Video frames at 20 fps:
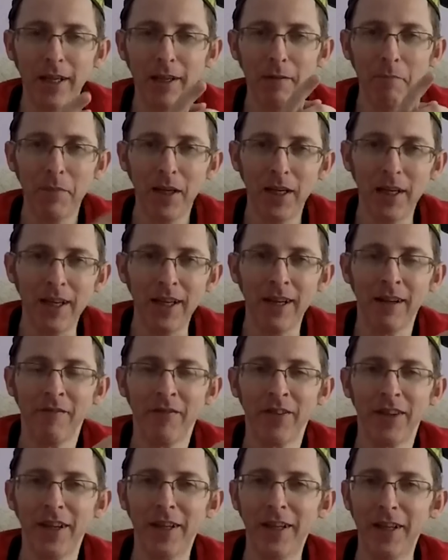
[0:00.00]
and Minnie
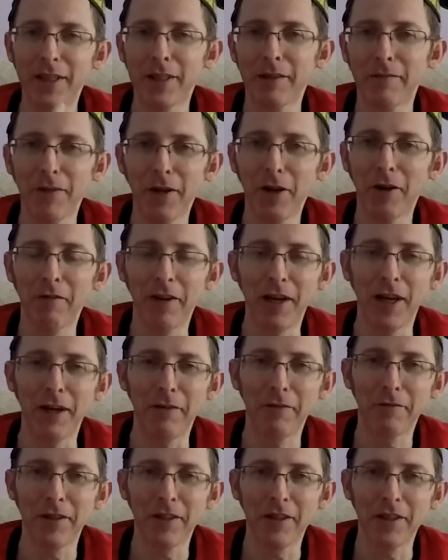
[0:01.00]
in their safari
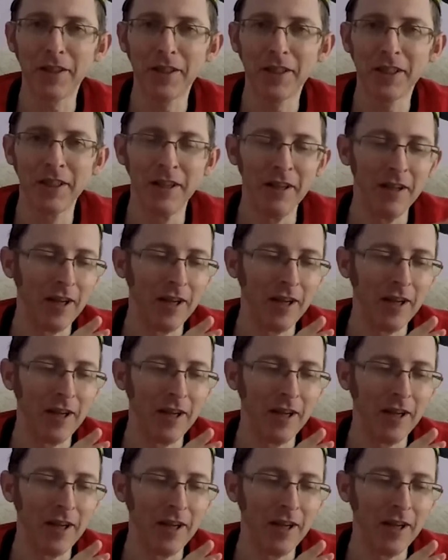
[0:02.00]
outfits.